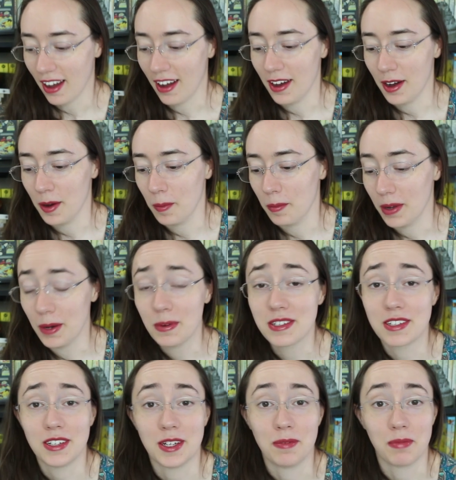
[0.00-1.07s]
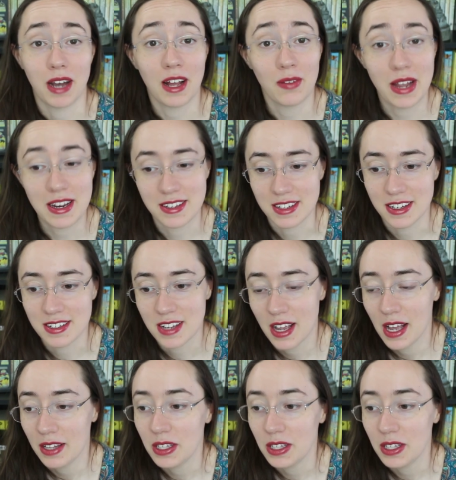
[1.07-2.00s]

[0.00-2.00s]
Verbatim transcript: Um, it was good. I liked it.